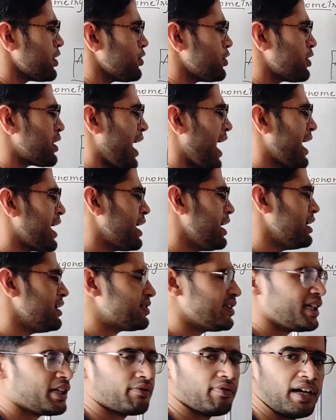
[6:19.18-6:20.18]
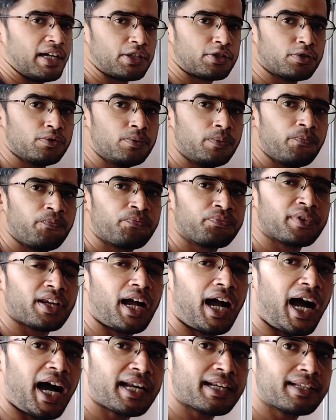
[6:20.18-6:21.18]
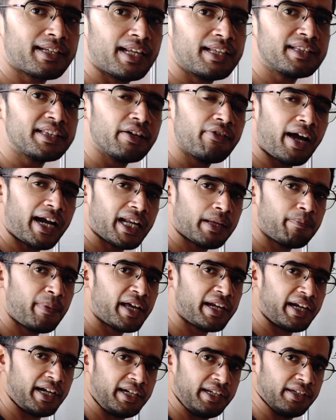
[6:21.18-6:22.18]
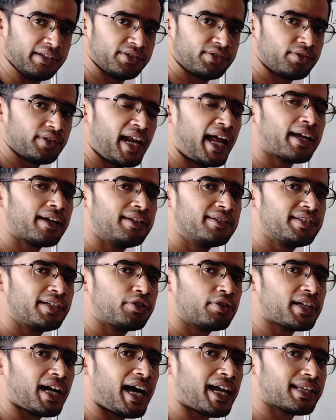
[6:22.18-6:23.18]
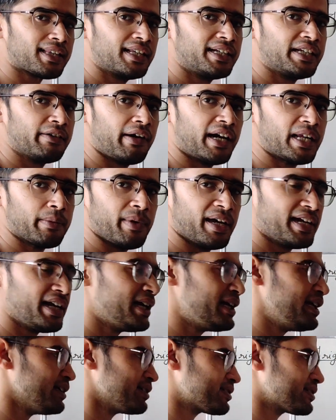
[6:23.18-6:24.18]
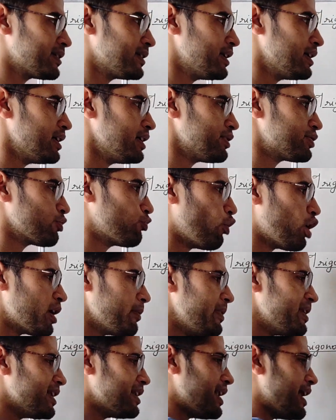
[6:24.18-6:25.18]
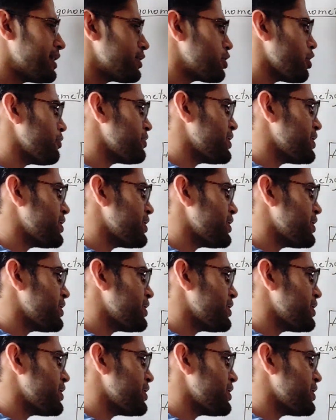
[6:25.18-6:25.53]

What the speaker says: Your angle is equal to arc length divided by radius. Your angle is equal to arc length divided by radius. So what will be the length